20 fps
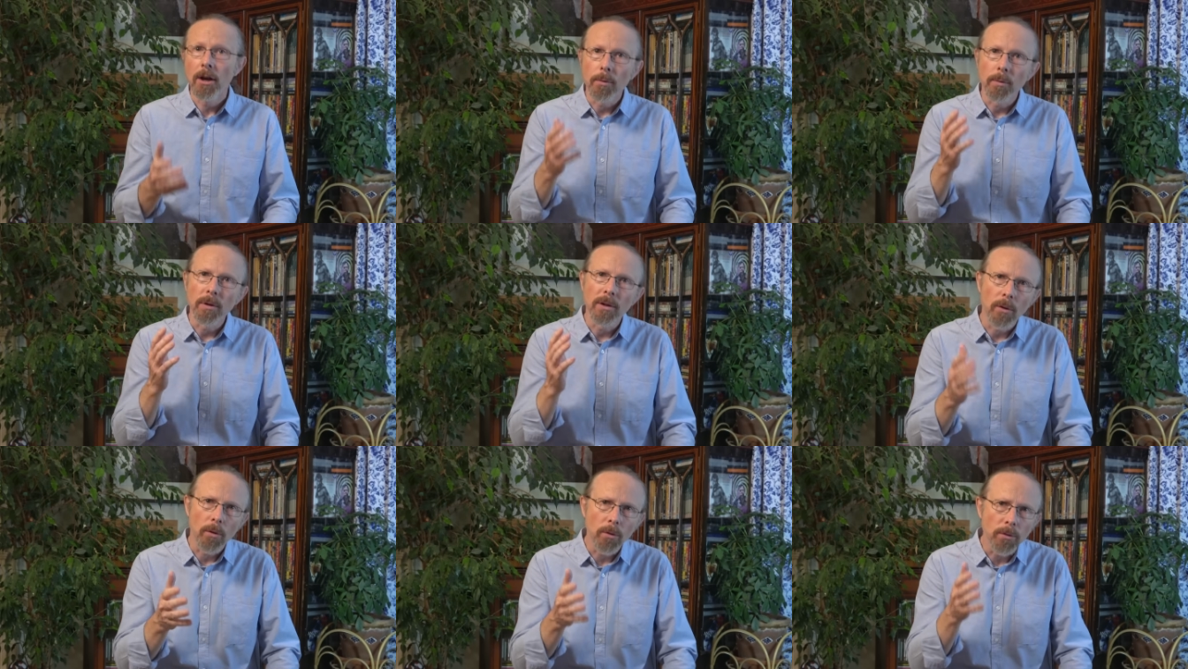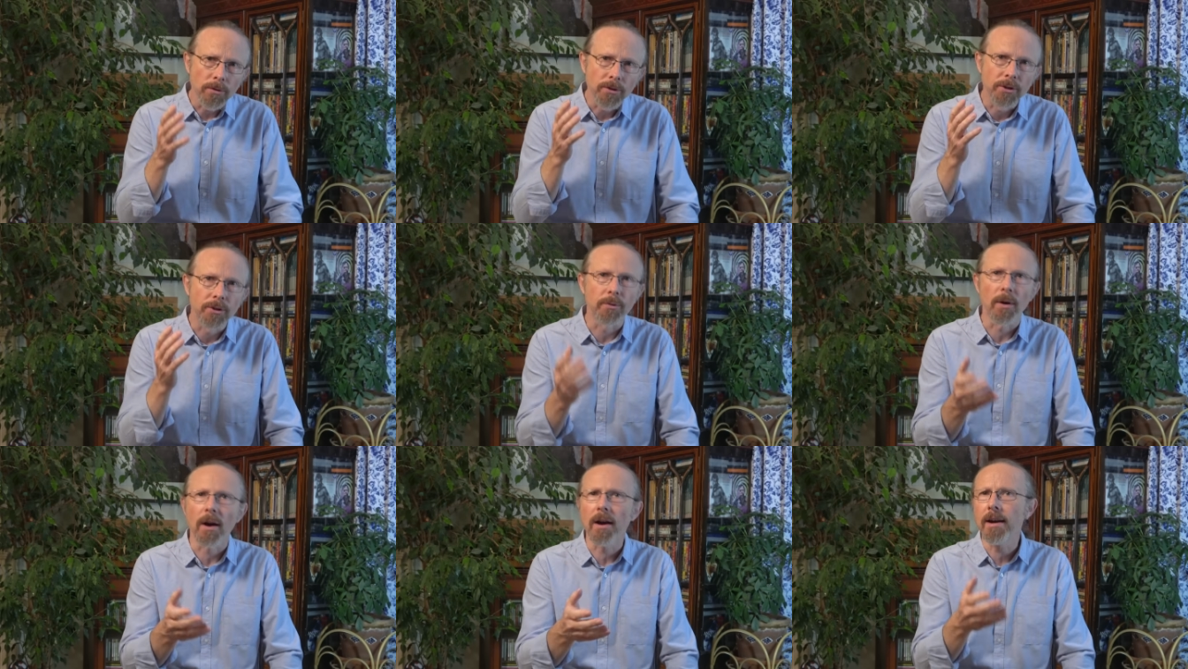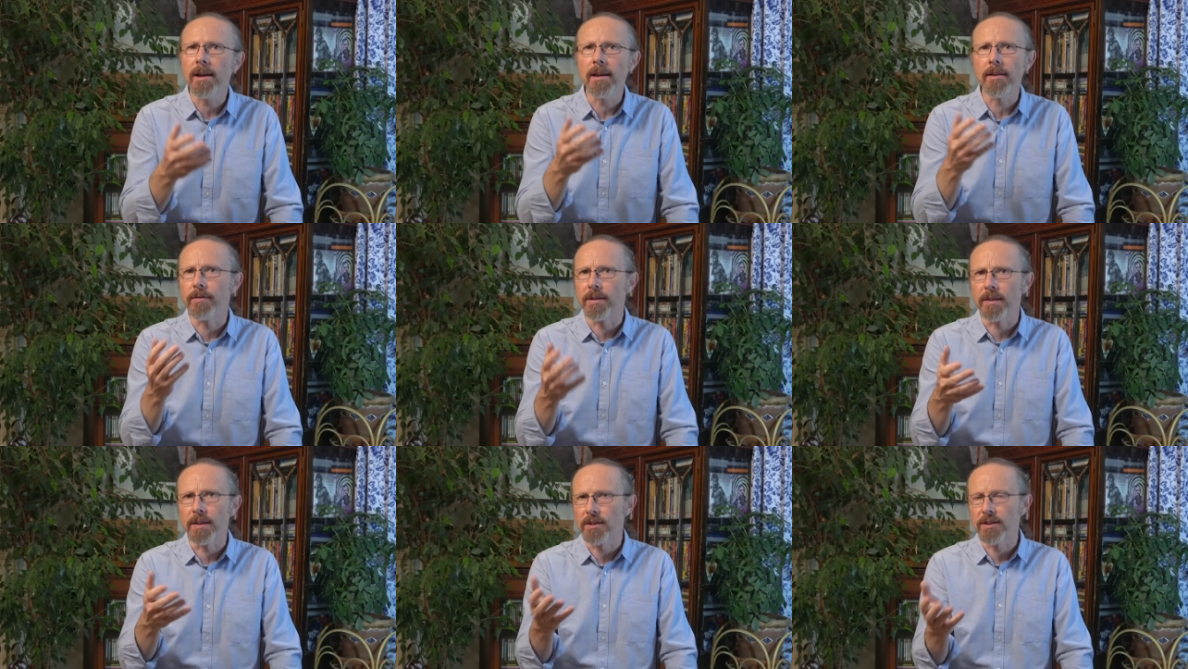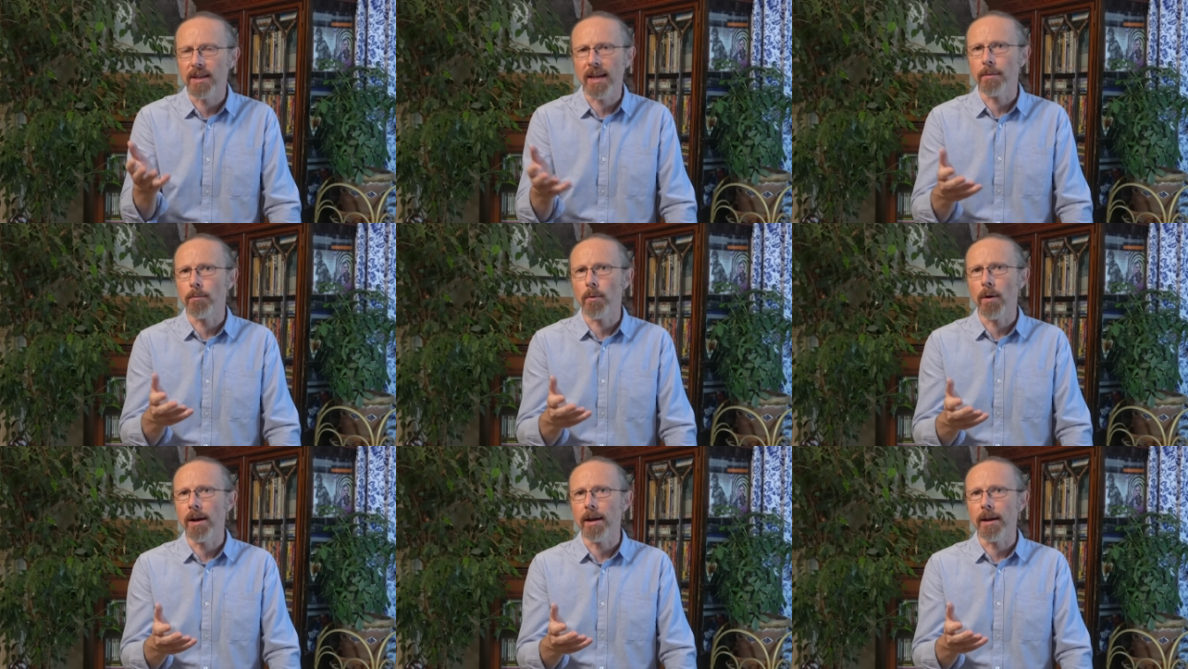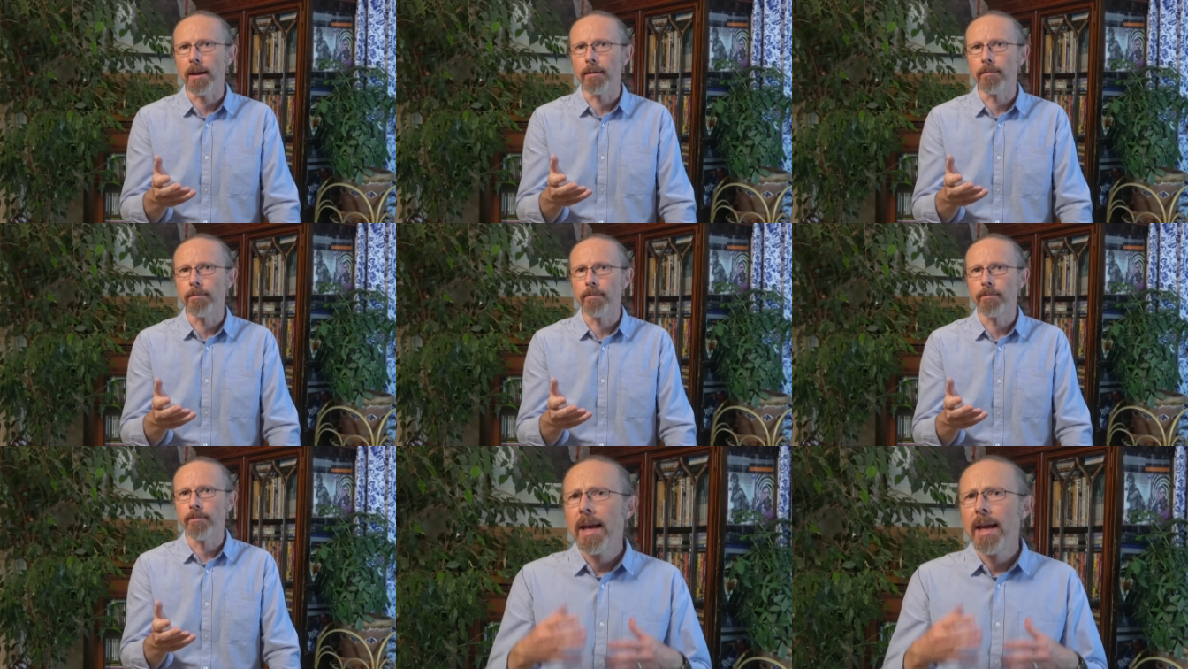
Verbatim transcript: will all drive in the same way,